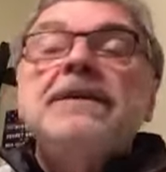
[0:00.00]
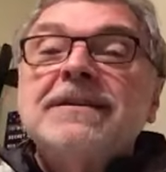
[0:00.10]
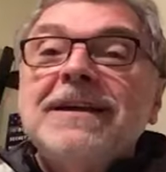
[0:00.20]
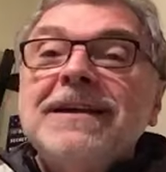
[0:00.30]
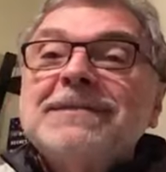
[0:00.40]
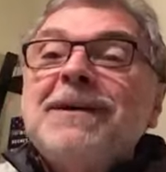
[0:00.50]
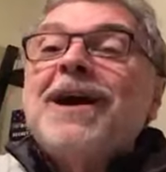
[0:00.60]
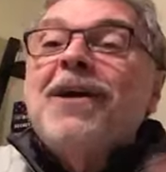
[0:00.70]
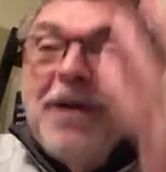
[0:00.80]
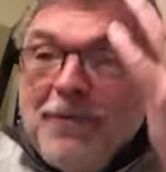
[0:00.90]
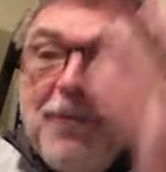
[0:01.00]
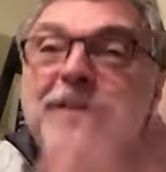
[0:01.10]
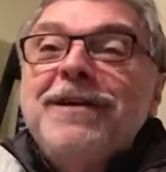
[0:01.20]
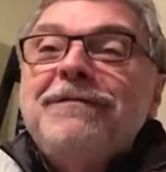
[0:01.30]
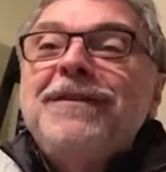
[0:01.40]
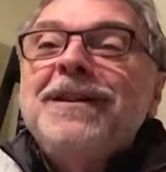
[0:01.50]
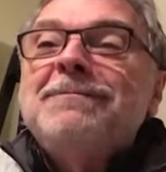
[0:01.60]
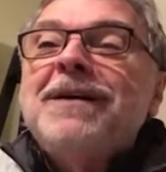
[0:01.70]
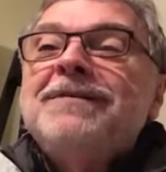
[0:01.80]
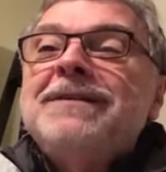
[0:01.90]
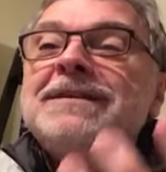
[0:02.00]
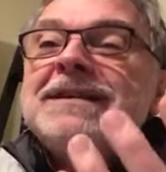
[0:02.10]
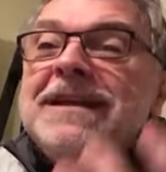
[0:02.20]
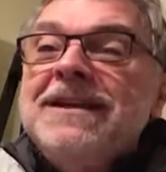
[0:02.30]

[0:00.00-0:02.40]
these things about how I really feel about these